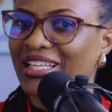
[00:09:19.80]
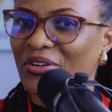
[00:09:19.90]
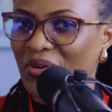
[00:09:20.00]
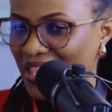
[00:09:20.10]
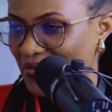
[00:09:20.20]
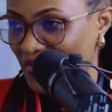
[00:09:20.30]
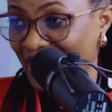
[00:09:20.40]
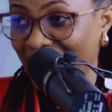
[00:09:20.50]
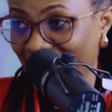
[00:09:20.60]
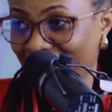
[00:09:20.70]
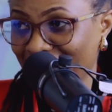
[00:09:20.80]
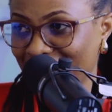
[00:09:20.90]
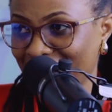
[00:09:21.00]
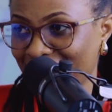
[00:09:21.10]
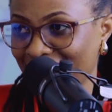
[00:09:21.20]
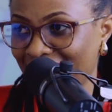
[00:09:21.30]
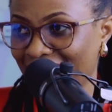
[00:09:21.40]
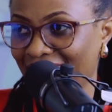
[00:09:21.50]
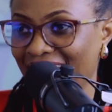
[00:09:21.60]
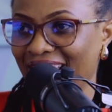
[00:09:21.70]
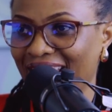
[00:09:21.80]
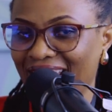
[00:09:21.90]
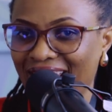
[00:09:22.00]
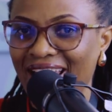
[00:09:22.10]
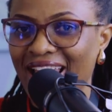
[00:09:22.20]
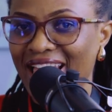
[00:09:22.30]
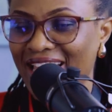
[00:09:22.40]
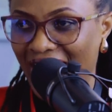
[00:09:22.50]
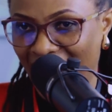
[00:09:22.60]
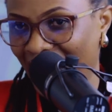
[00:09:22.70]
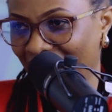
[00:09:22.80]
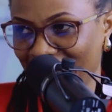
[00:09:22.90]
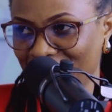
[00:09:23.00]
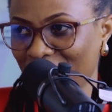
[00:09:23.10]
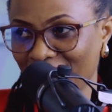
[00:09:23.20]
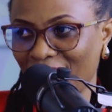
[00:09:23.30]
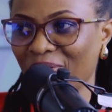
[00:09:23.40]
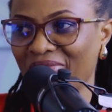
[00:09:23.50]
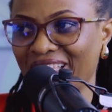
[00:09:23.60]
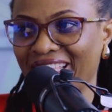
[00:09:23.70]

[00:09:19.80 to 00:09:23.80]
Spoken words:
where the money is, the hackers, we're going to be